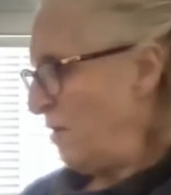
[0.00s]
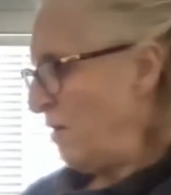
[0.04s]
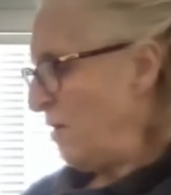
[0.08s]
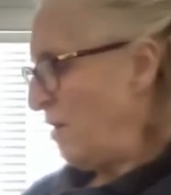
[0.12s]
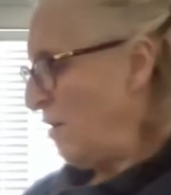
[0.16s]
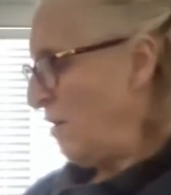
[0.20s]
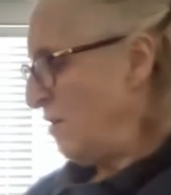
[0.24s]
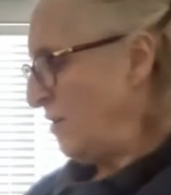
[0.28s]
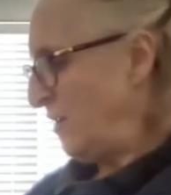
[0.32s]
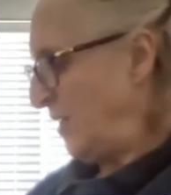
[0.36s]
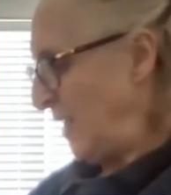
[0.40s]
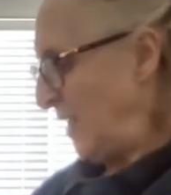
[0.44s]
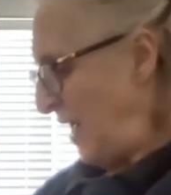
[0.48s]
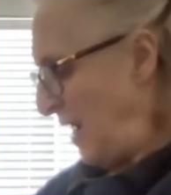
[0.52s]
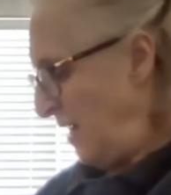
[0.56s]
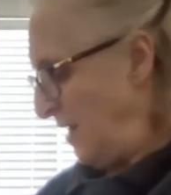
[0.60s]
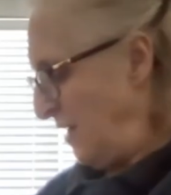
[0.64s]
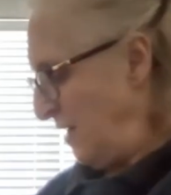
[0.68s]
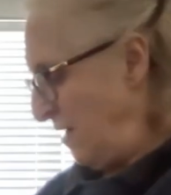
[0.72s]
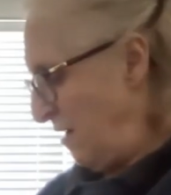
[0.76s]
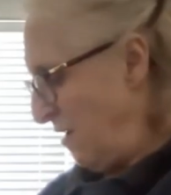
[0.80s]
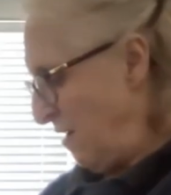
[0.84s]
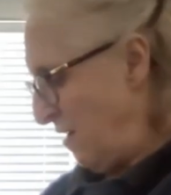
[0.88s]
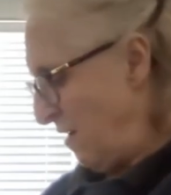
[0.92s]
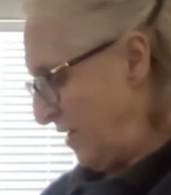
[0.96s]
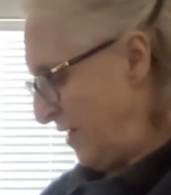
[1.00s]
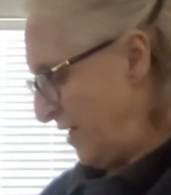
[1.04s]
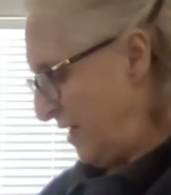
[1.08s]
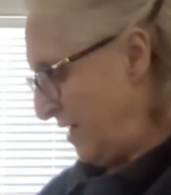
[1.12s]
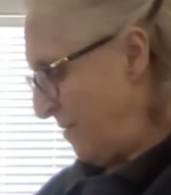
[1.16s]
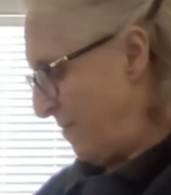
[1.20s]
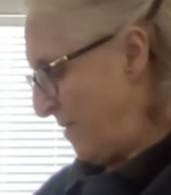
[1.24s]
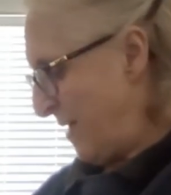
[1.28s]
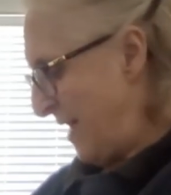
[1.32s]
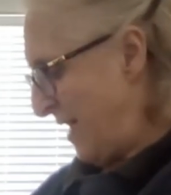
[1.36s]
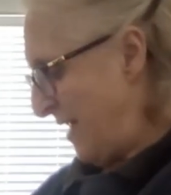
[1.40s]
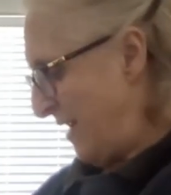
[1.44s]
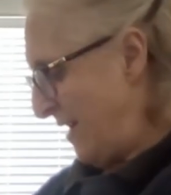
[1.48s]
knows a lot
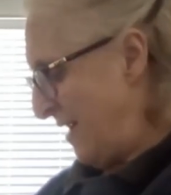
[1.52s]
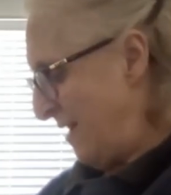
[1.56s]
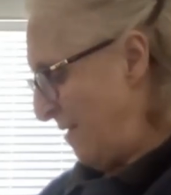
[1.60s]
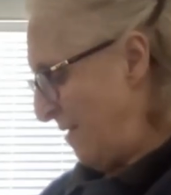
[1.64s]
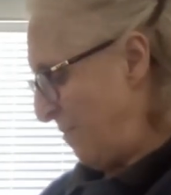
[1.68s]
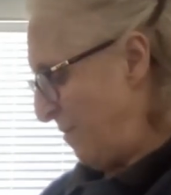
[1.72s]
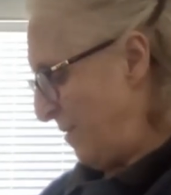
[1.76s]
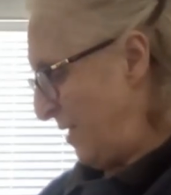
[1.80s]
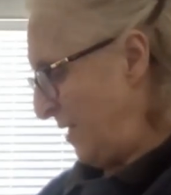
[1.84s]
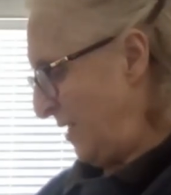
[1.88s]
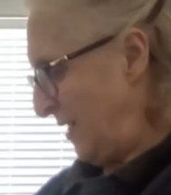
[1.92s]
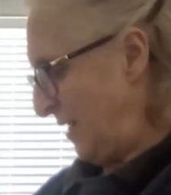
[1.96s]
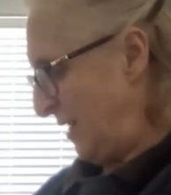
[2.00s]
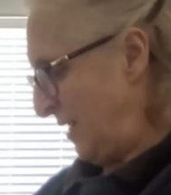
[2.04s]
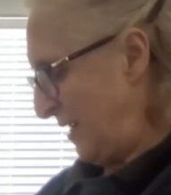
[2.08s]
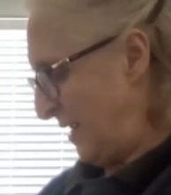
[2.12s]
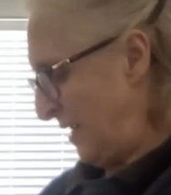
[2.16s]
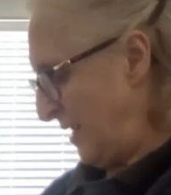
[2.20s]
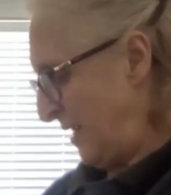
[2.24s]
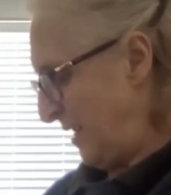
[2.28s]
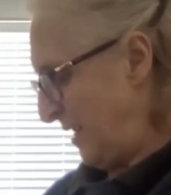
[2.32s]
about numbers